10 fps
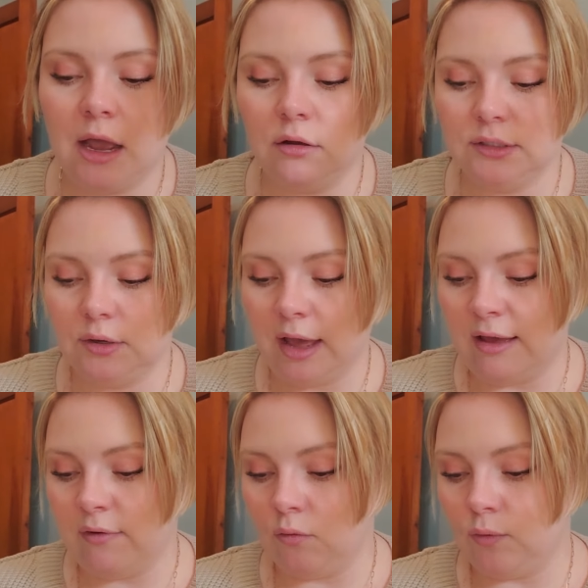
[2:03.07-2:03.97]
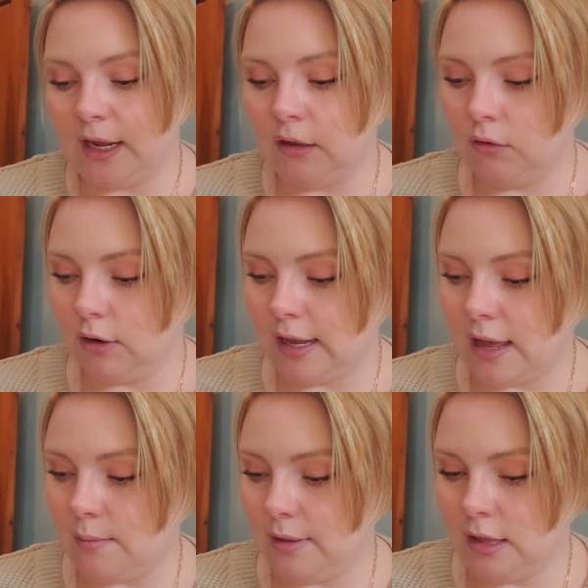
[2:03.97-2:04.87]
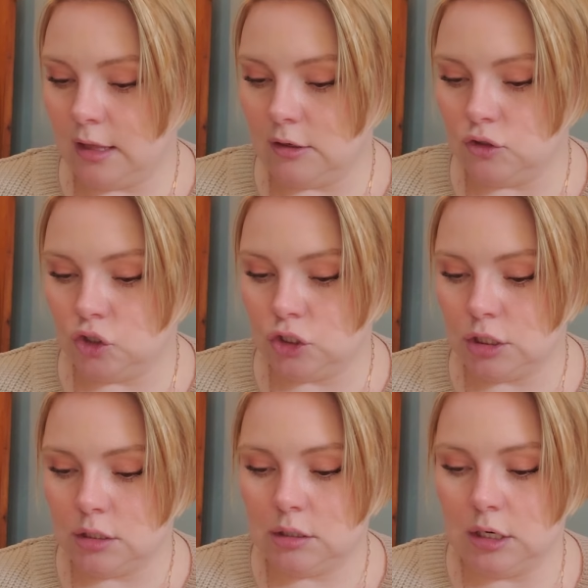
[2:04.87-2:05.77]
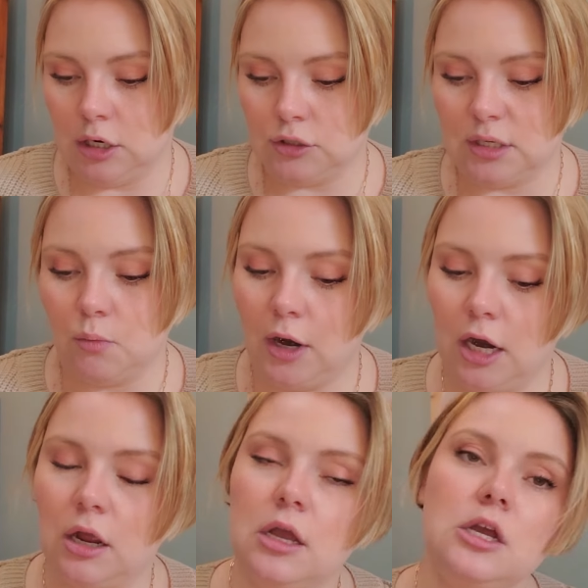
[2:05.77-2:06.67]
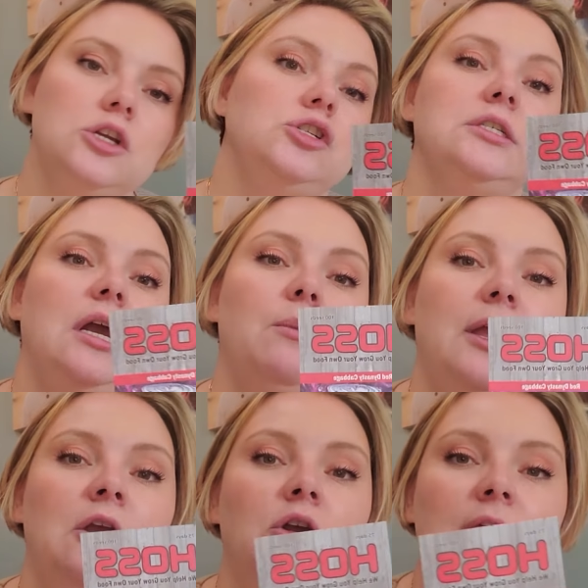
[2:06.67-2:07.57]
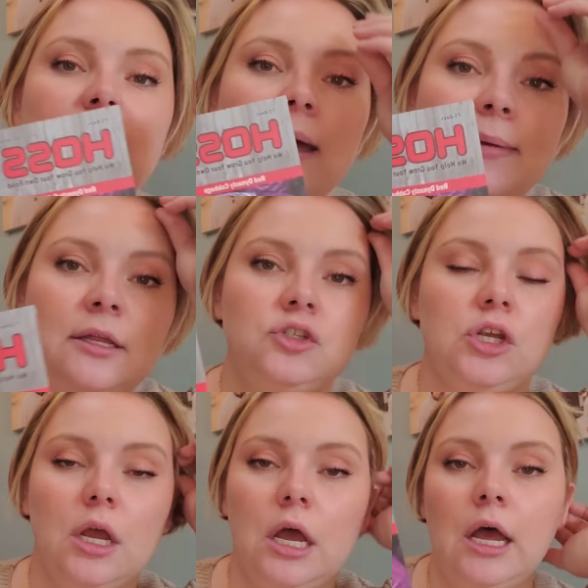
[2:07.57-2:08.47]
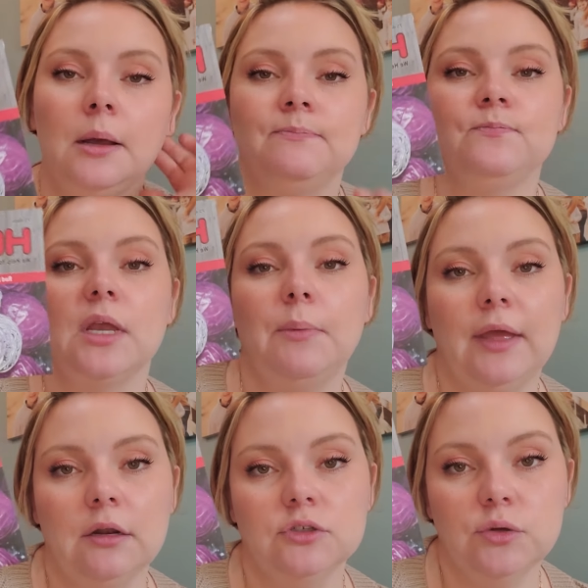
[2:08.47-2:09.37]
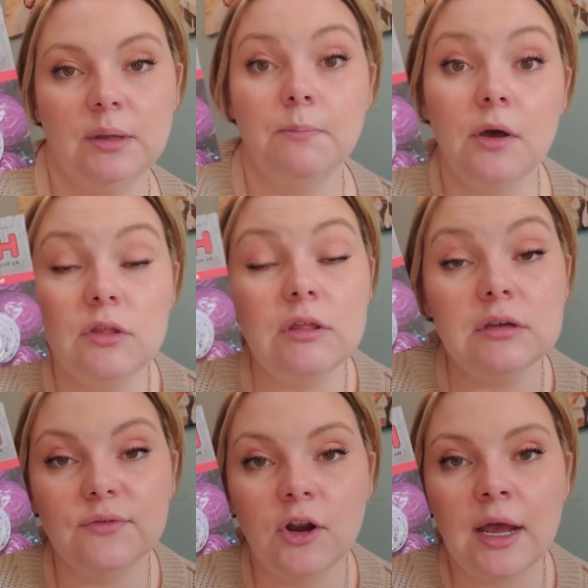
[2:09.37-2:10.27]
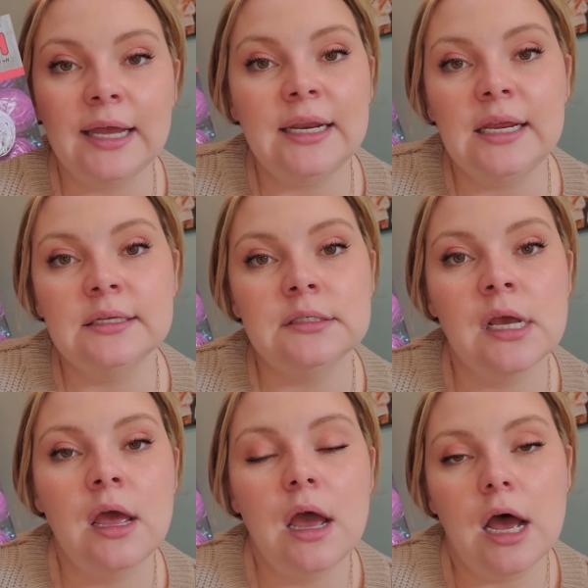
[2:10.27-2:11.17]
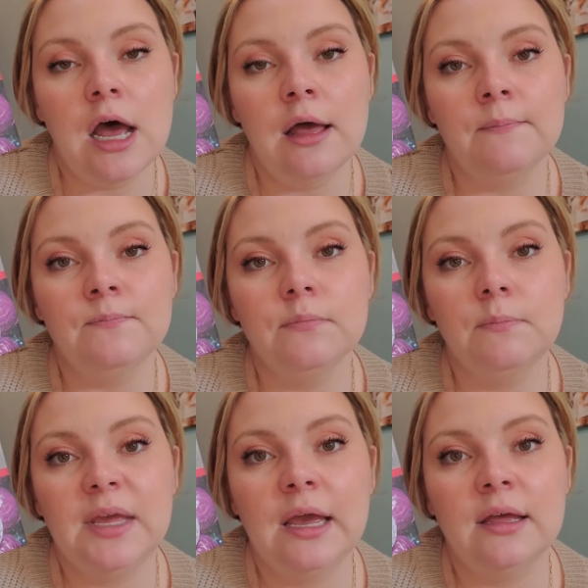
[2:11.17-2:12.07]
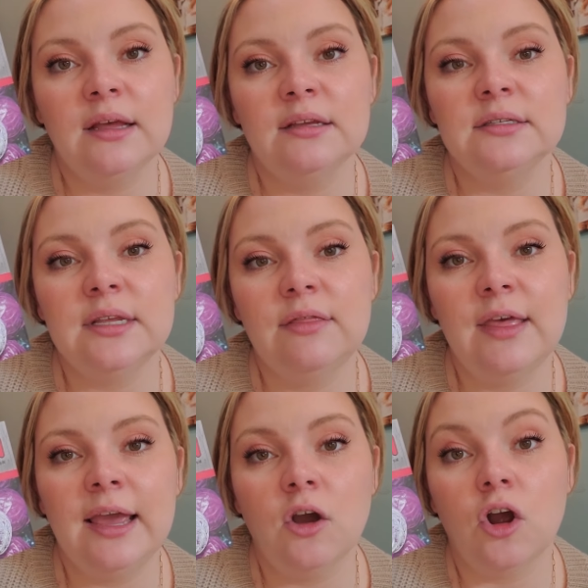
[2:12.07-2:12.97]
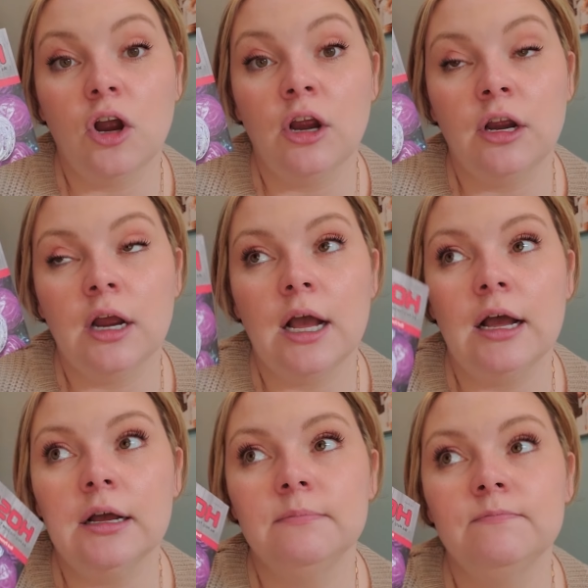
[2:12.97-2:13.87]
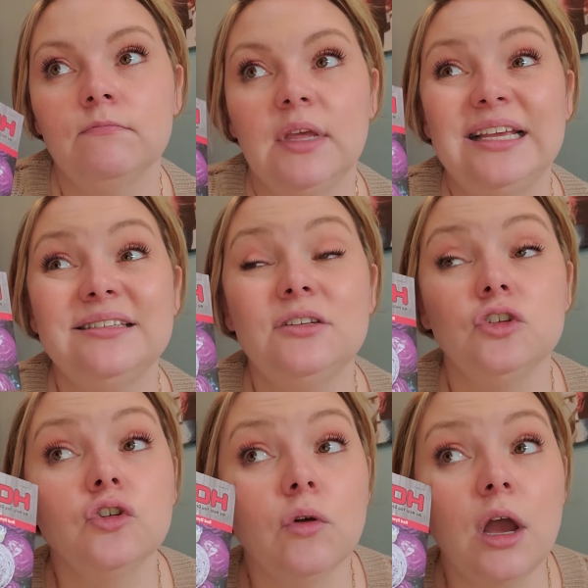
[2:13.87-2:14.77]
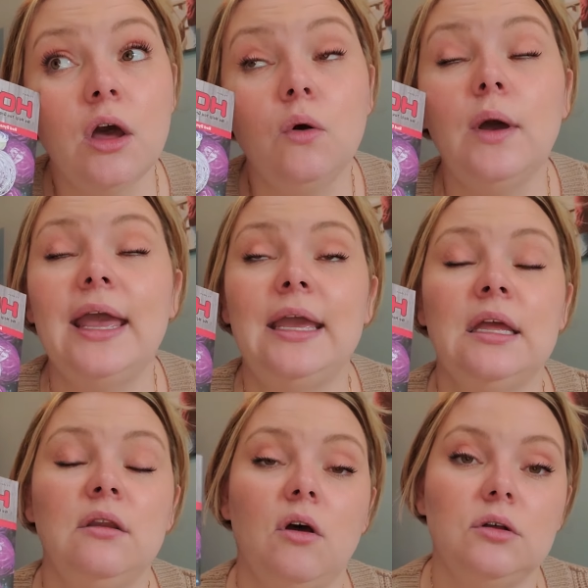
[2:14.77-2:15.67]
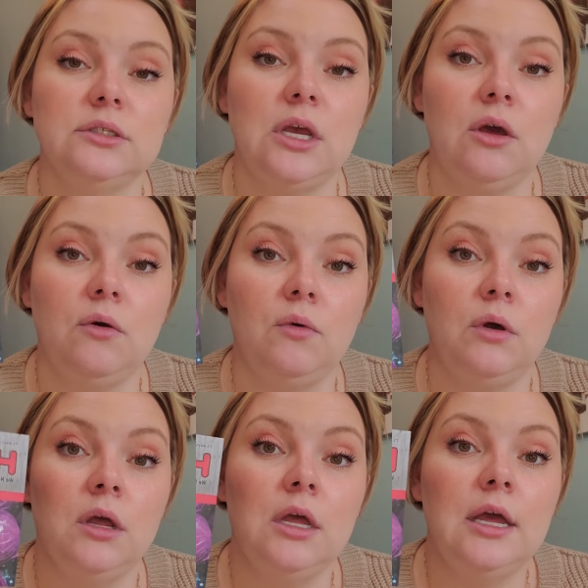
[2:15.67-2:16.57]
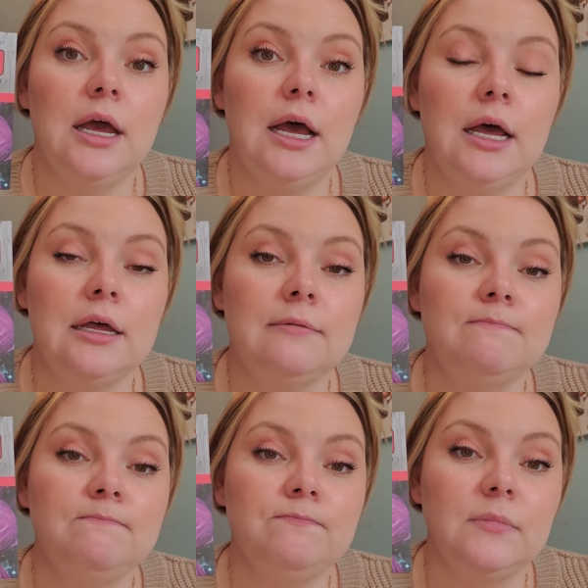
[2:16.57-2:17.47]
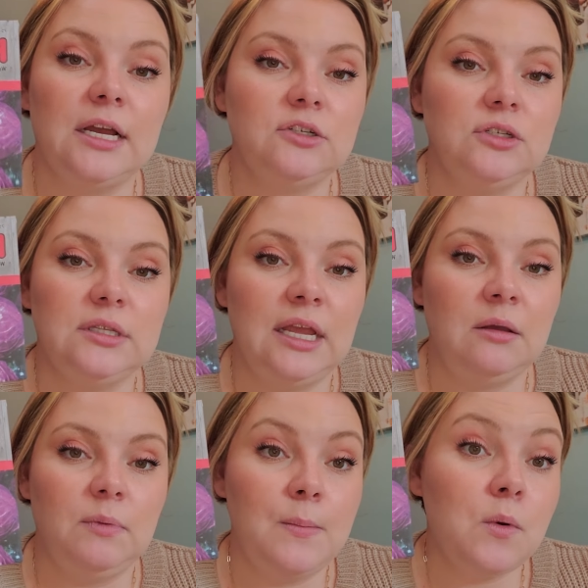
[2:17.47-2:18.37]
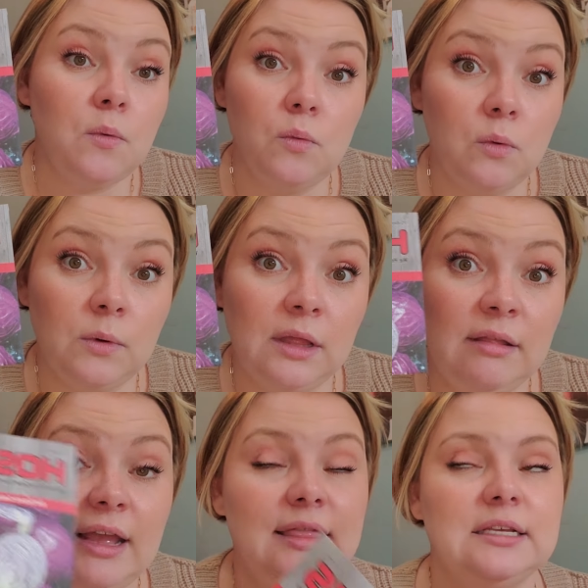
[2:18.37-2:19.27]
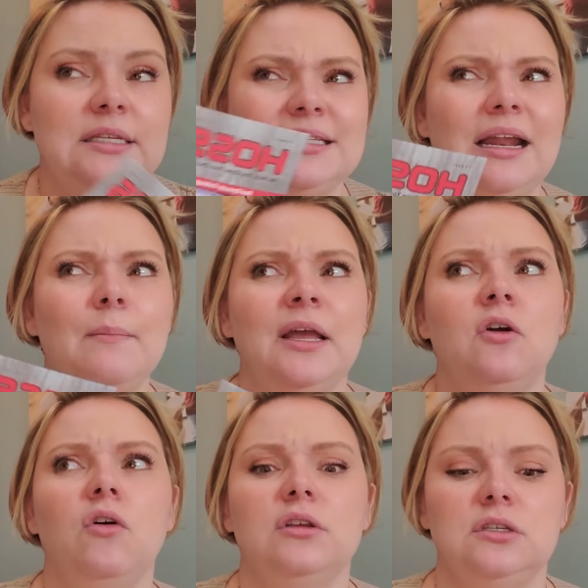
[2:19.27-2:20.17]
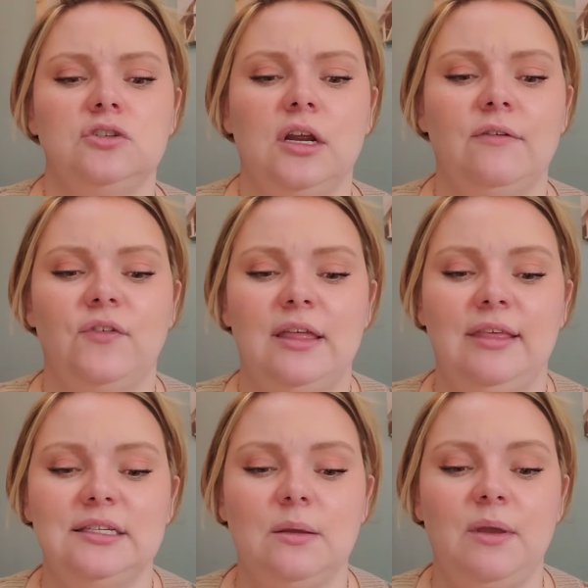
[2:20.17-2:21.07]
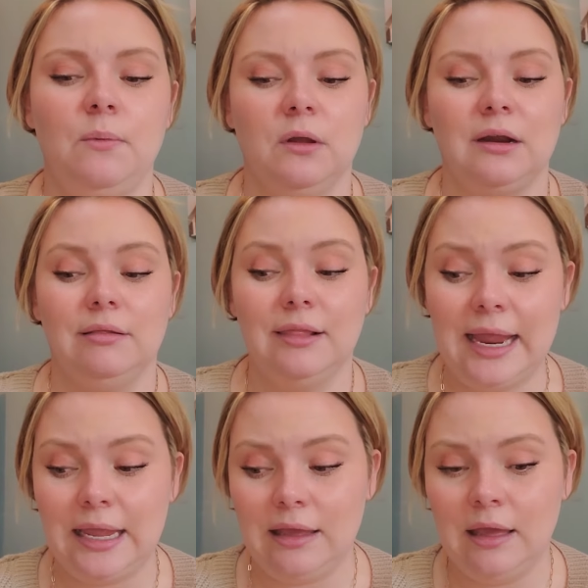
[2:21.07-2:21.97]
also have a regular cabbage in here somewhere, just like a plain green cabbage. I plan on doing both of those varieties because they are easy to grow, and also I just think people will really like this. That's kind of my goal, is to try to find things that people are going to like.